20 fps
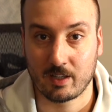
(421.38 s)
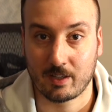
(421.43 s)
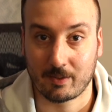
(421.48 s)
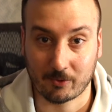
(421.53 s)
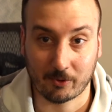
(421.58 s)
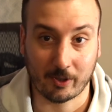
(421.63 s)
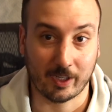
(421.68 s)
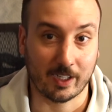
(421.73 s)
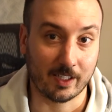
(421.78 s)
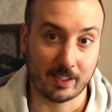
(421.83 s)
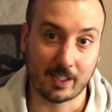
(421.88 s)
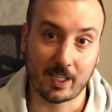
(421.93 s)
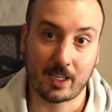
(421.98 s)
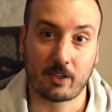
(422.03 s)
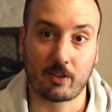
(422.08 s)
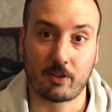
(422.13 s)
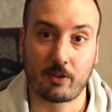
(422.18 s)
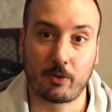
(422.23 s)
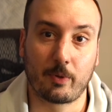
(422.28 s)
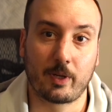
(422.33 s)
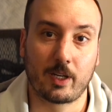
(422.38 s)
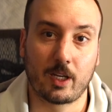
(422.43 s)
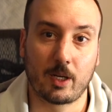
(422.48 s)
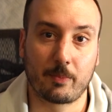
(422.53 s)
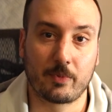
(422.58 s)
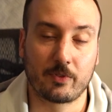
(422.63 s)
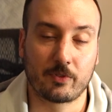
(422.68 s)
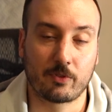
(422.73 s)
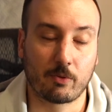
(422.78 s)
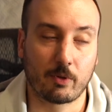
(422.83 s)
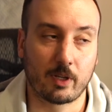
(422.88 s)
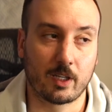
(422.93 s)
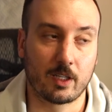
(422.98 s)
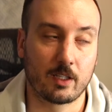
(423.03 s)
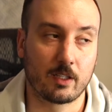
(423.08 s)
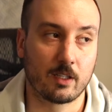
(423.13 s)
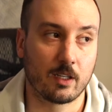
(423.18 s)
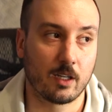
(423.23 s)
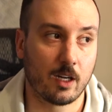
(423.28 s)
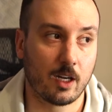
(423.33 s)
cranking that all the way up is
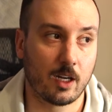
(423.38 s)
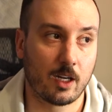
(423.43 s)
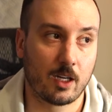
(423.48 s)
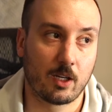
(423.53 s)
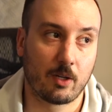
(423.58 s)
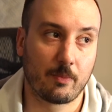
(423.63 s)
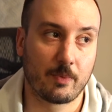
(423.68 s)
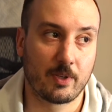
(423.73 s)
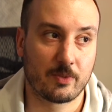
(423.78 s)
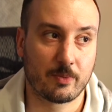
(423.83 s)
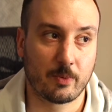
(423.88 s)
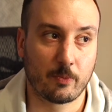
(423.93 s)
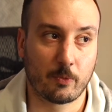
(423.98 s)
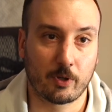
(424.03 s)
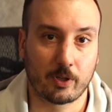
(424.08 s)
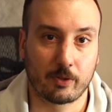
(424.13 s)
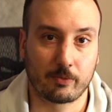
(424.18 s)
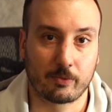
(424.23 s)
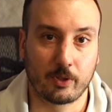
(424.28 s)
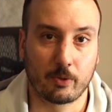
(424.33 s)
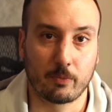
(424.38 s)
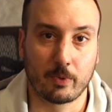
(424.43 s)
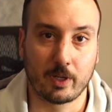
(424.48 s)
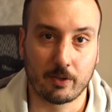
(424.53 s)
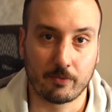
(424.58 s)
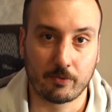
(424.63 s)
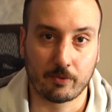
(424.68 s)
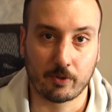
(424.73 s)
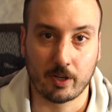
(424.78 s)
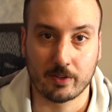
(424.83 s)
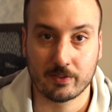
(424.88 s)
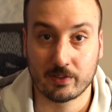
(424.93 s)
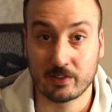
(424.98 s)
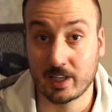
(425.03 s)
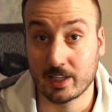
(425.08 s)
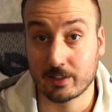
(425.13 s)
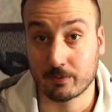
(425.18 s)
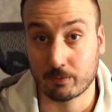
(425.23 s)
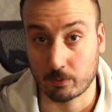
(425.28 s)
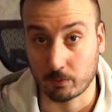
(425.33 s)
great. It's been working really well for us. And
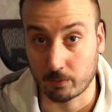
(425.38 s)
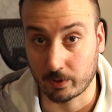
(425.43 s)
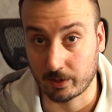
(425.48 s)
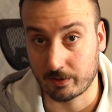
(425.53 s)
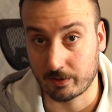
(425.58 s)
that's where